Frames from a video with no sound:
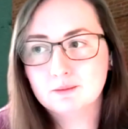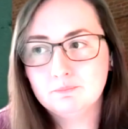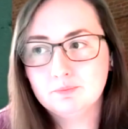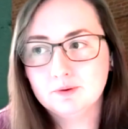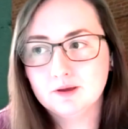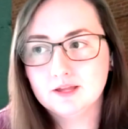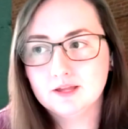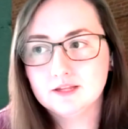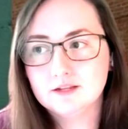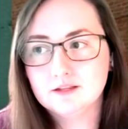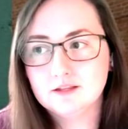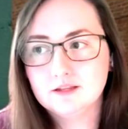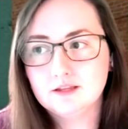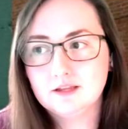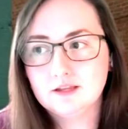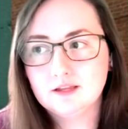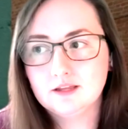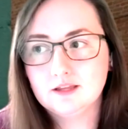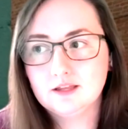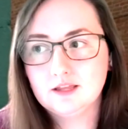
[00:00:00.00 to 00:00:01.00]
But
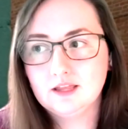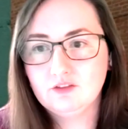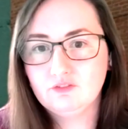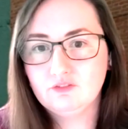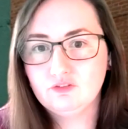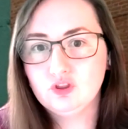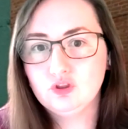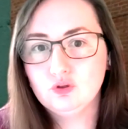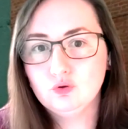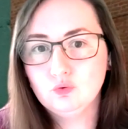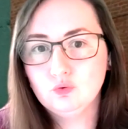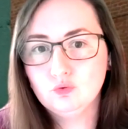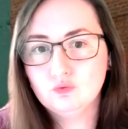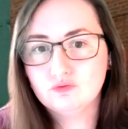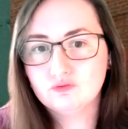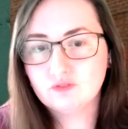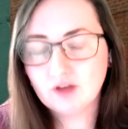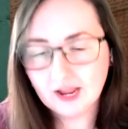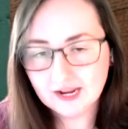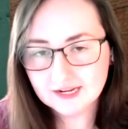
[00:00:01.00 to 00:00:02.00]
if you
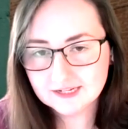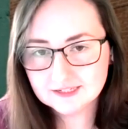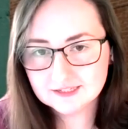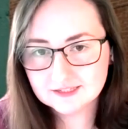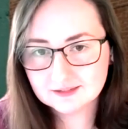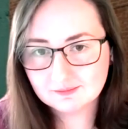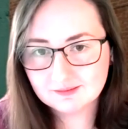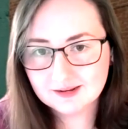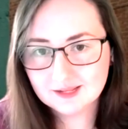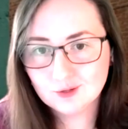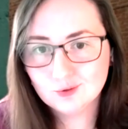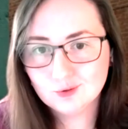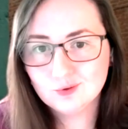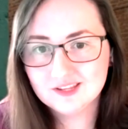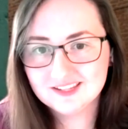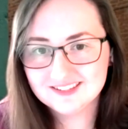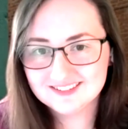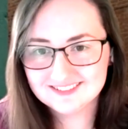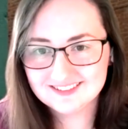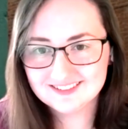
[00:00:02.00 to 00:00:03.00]
find somebody who
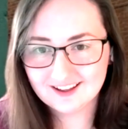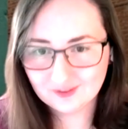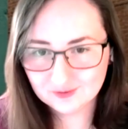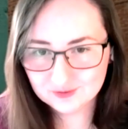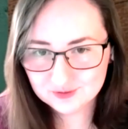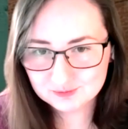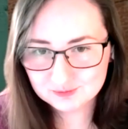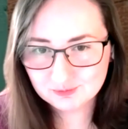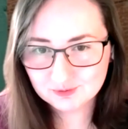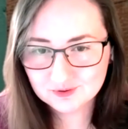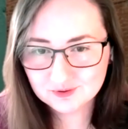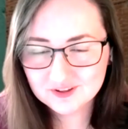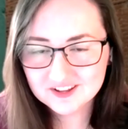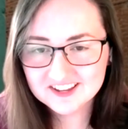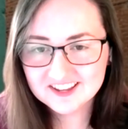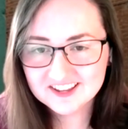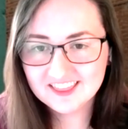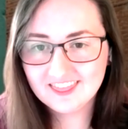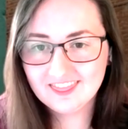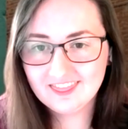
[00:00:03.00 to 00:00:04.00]
is knowledgeable,
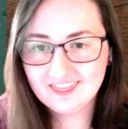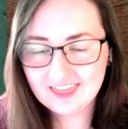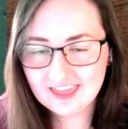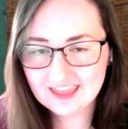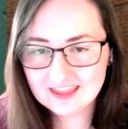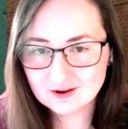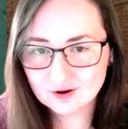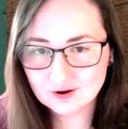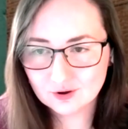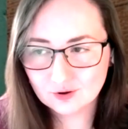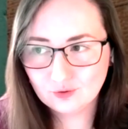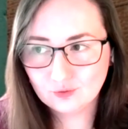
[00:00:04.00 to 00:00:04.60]
they are